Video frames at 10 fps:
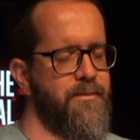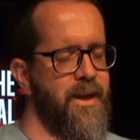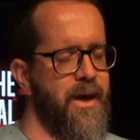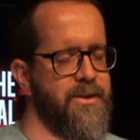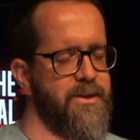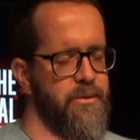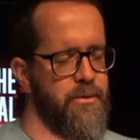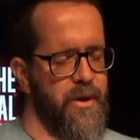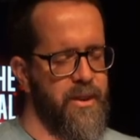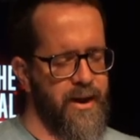Yes, Lord,
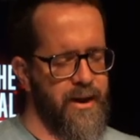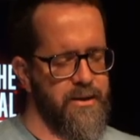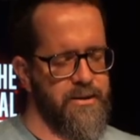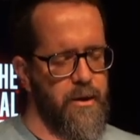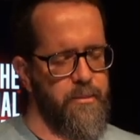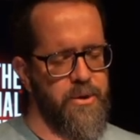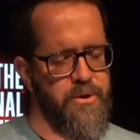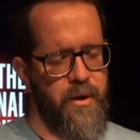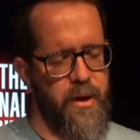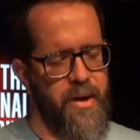we thank you so much
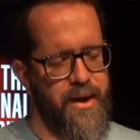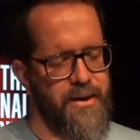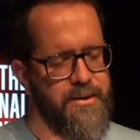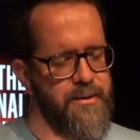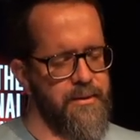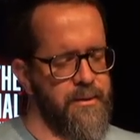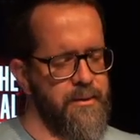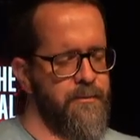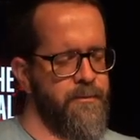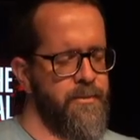for your peace.
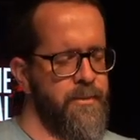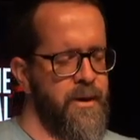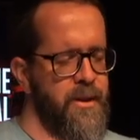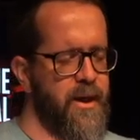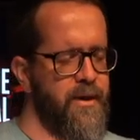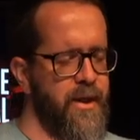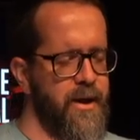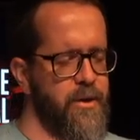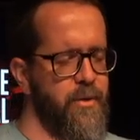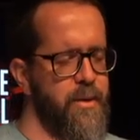Thank you for that
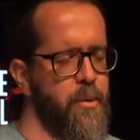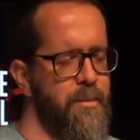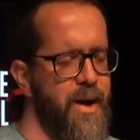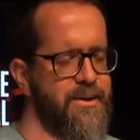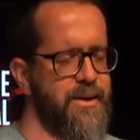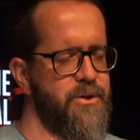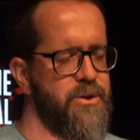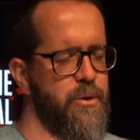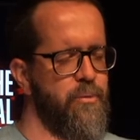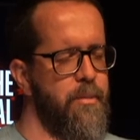incredible message,
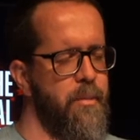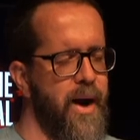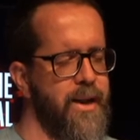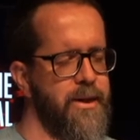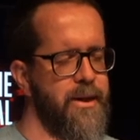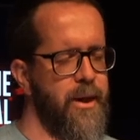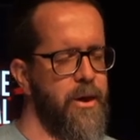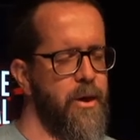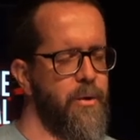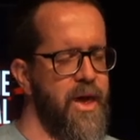just a reminder that
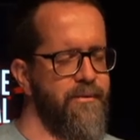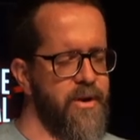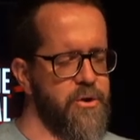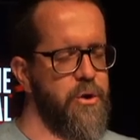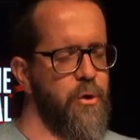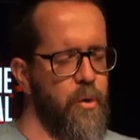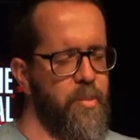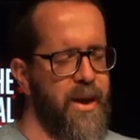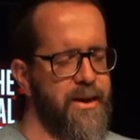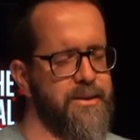you give us your
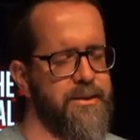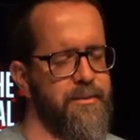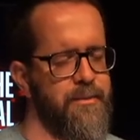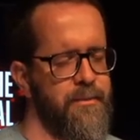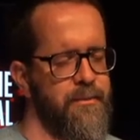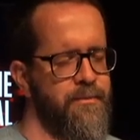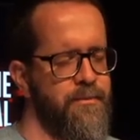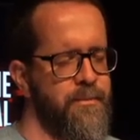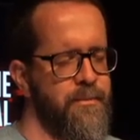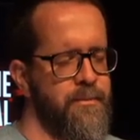peace.
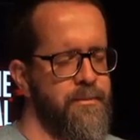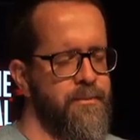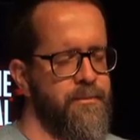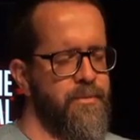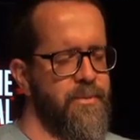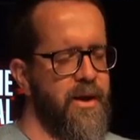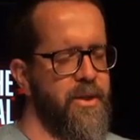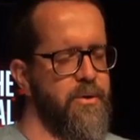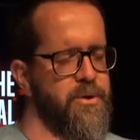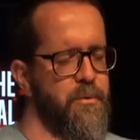That
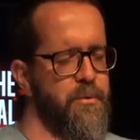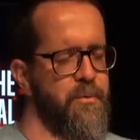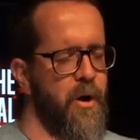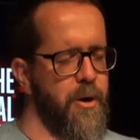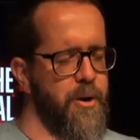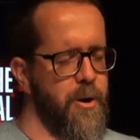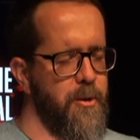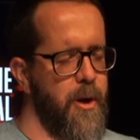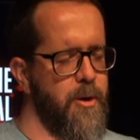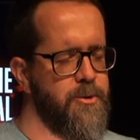those who follow you,
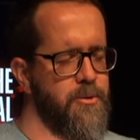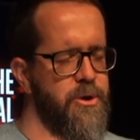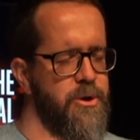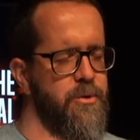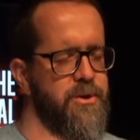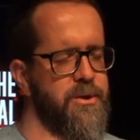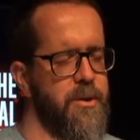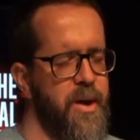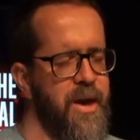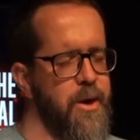those who choose to
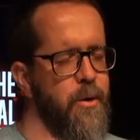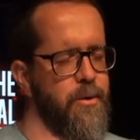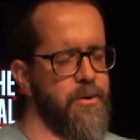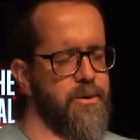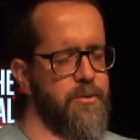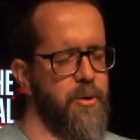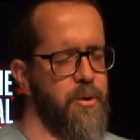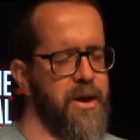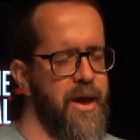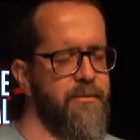be yours, you
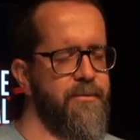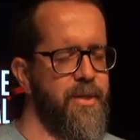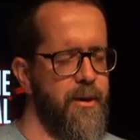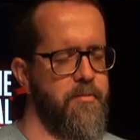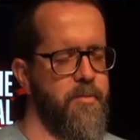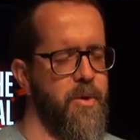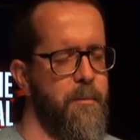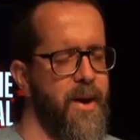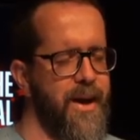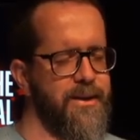gift them your
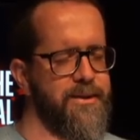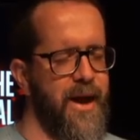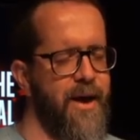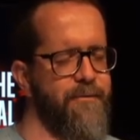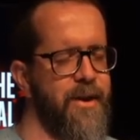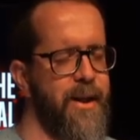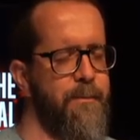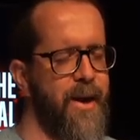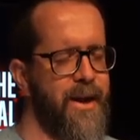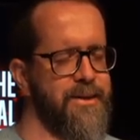peace, heavenly
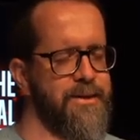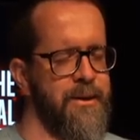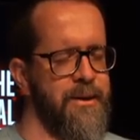peace,